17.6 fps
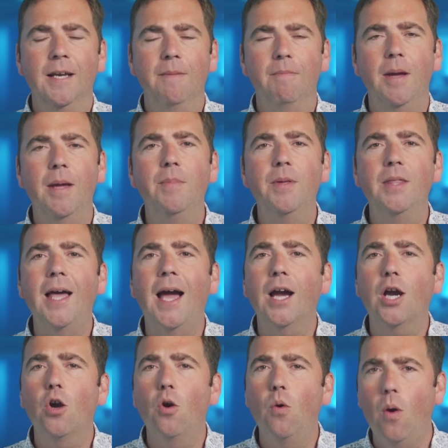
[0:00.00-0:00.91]
maybe
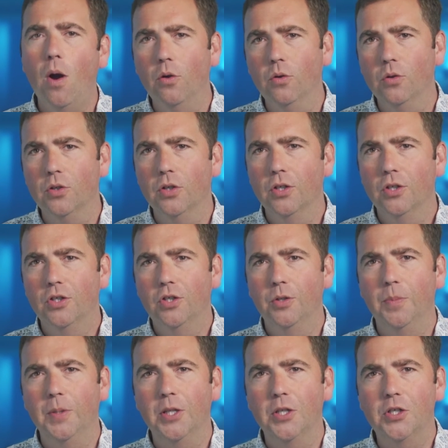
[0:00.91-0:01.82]
that quote
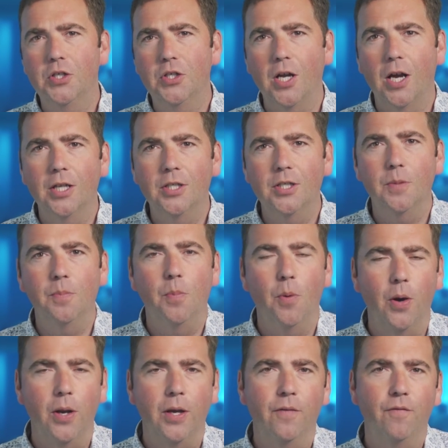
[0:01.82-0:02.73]
should be the starting
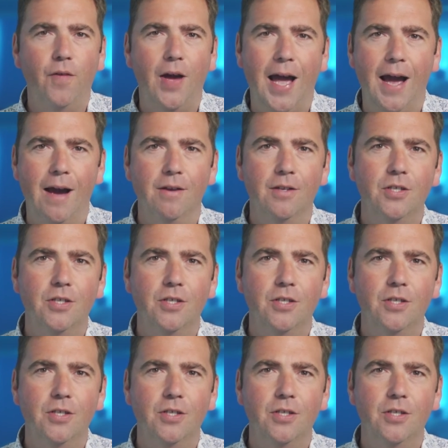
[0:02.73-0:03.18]
point for our